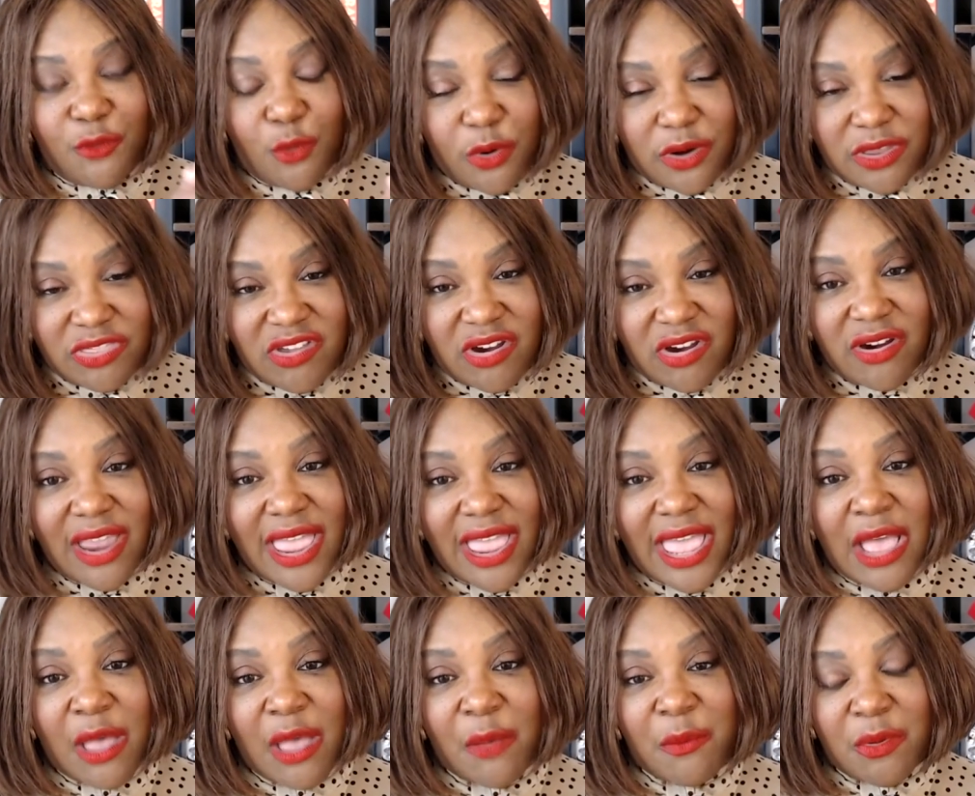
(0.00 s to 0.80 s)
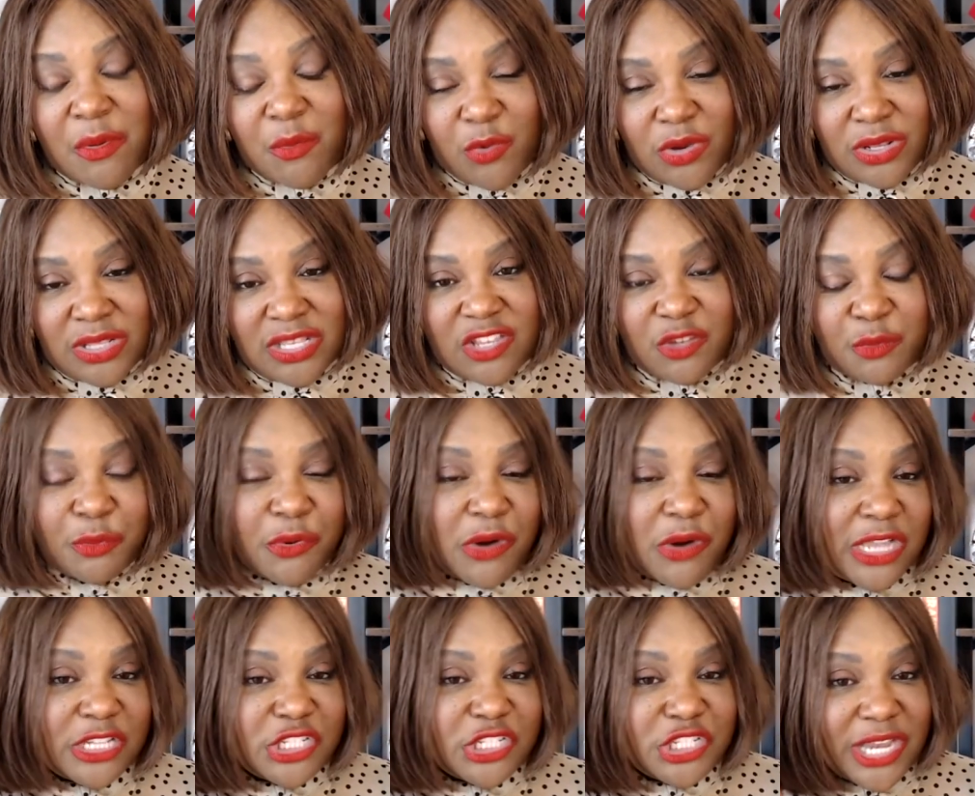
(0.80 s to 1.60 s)
for their album release
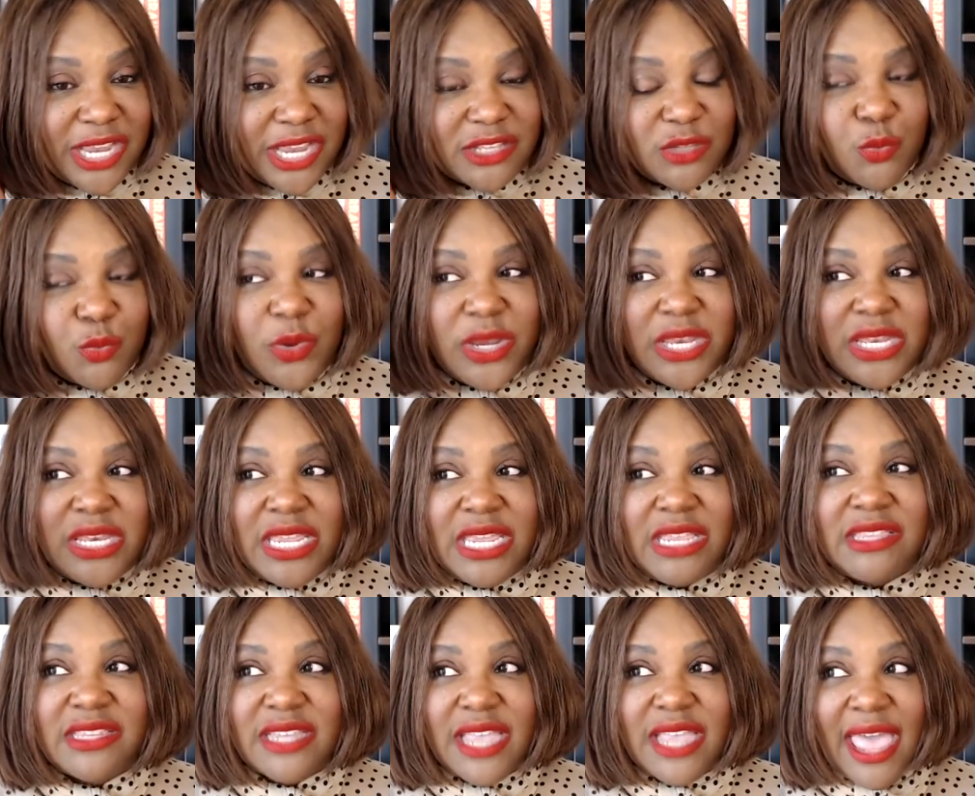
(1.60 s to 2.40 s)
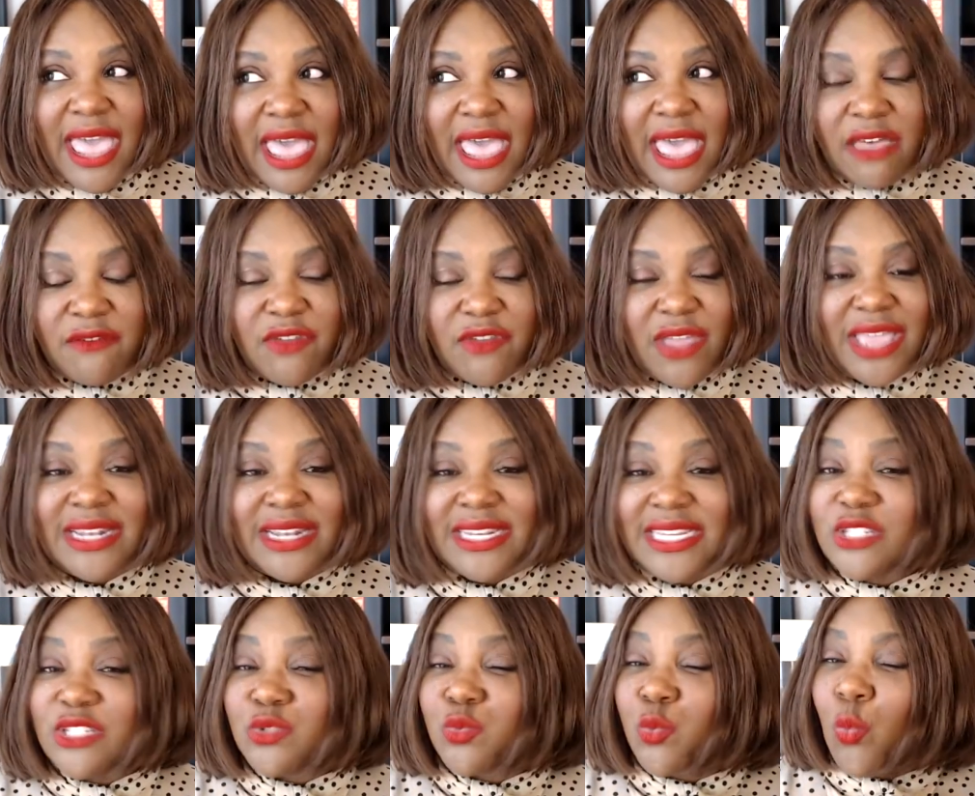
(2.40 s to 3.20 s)
project, we need to have
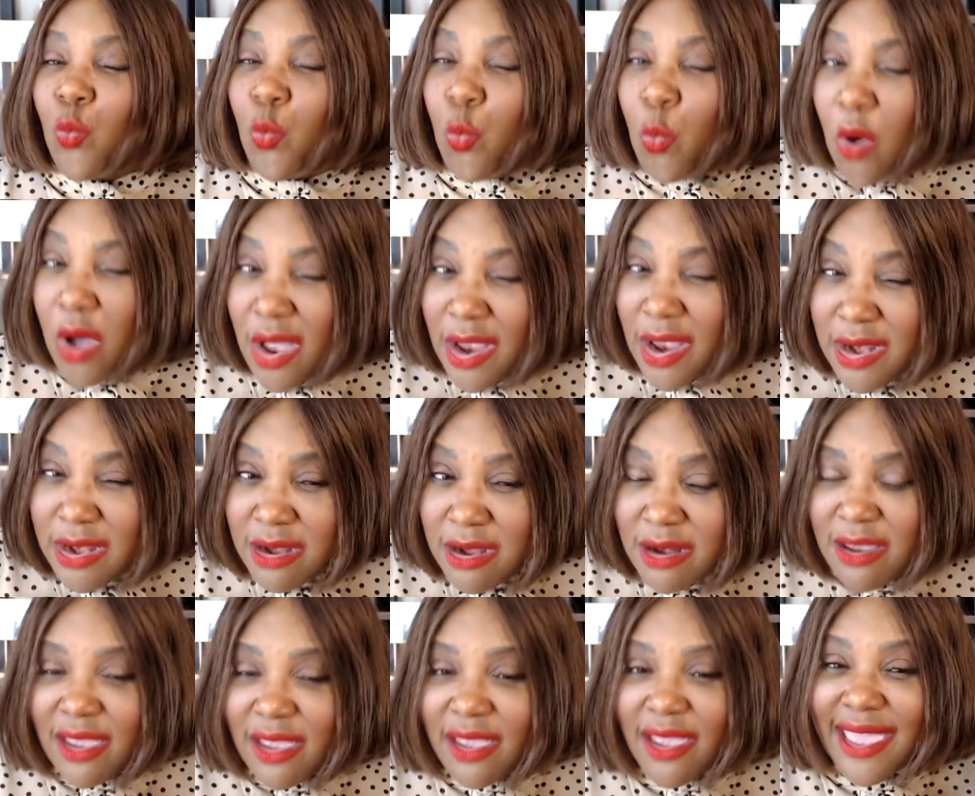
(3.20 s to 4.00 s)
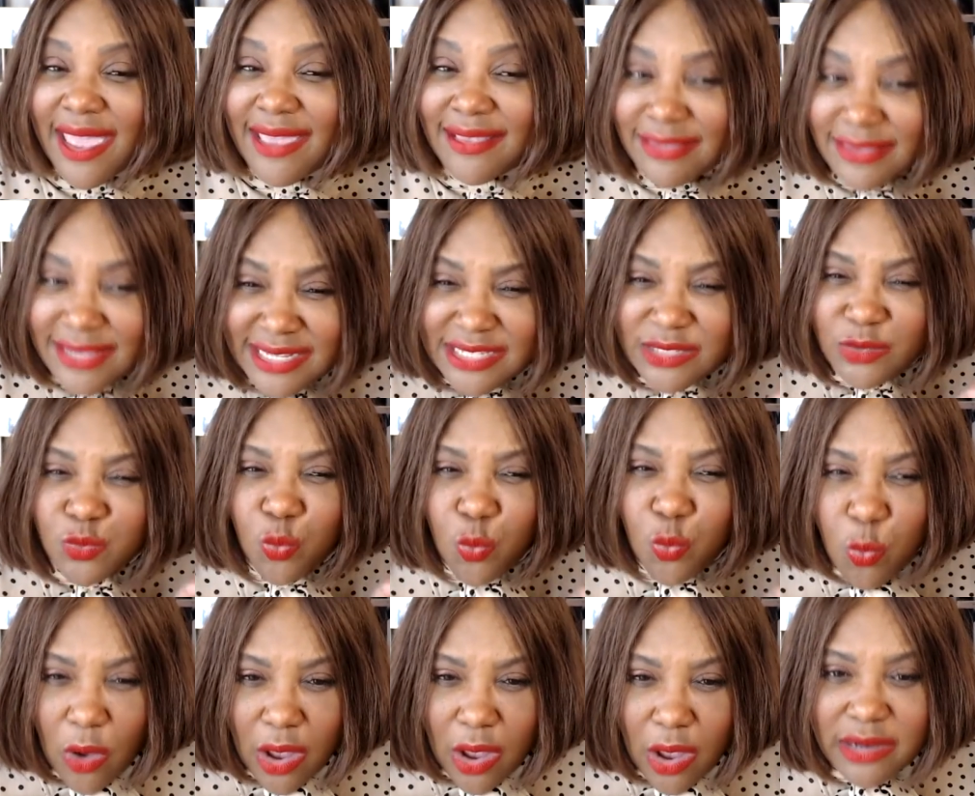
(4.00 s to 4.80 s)
at least
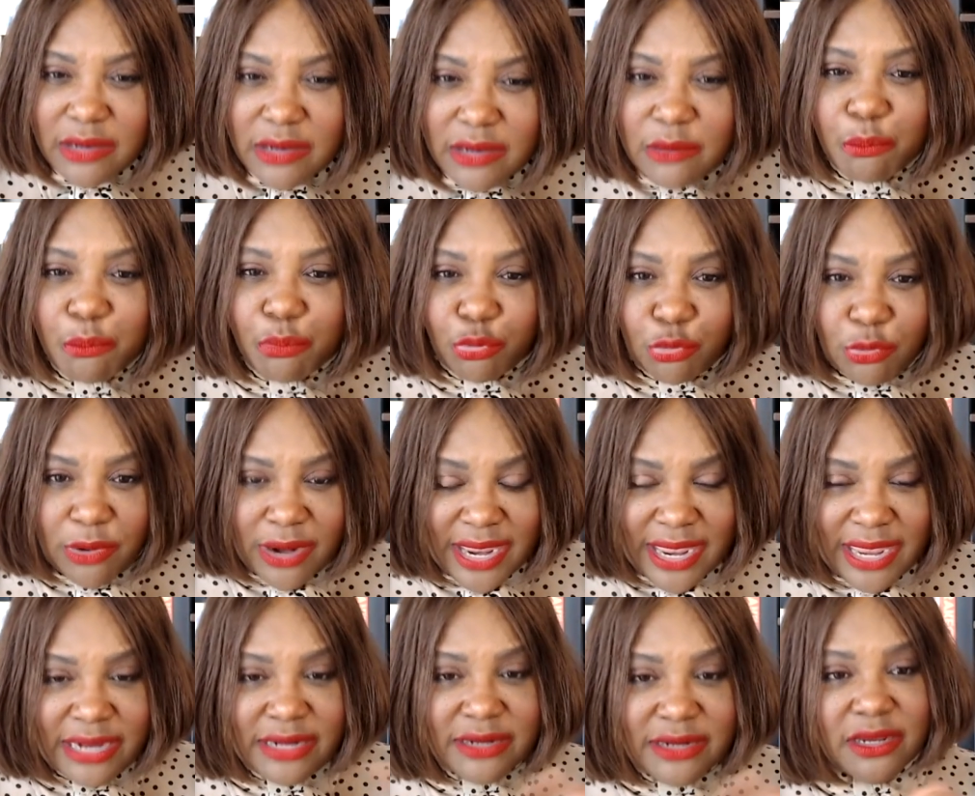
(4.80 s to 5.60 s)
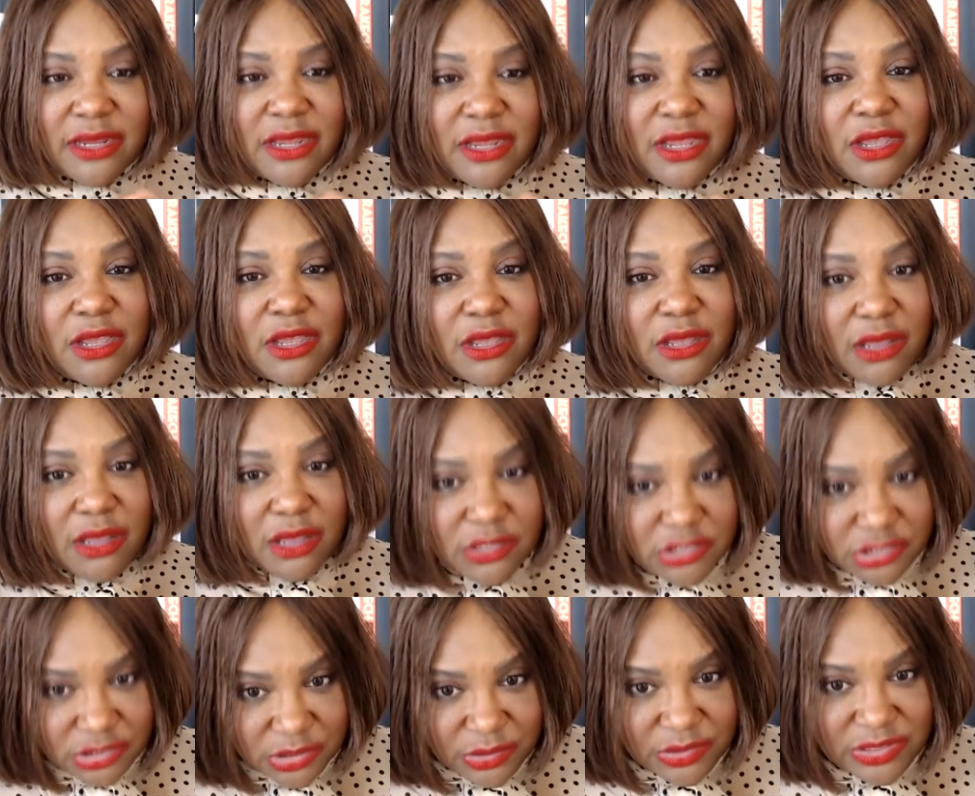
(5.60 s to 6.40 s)
one brand
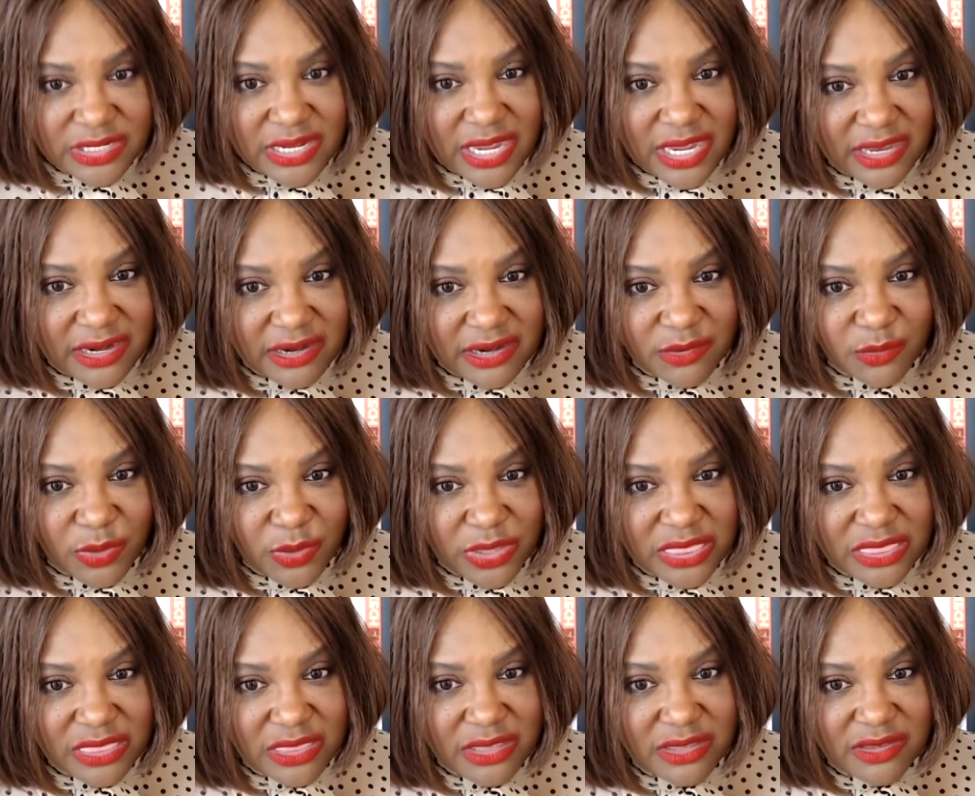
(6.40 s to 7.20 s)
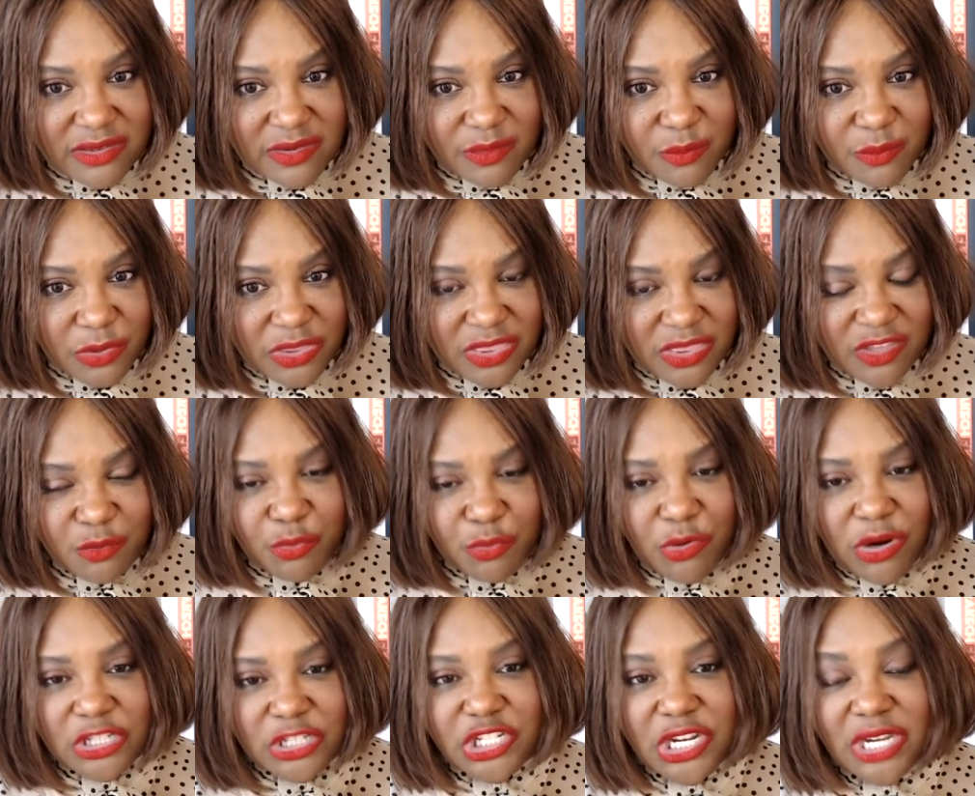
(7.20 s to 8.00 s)
associated with
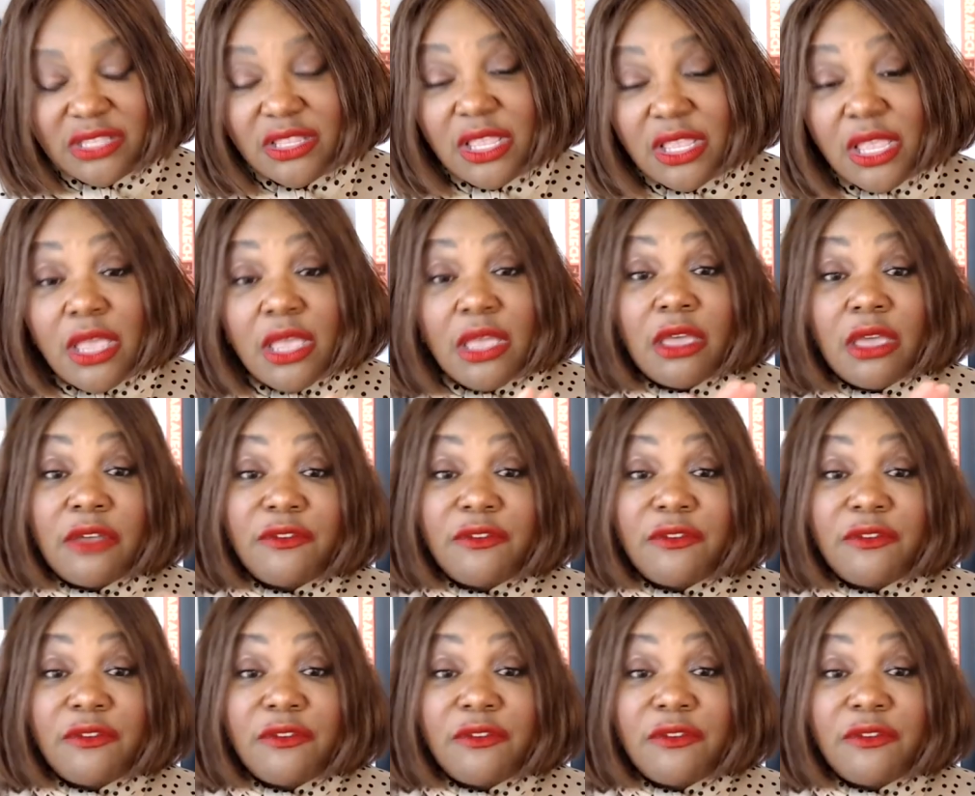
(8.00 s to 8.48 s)
this project.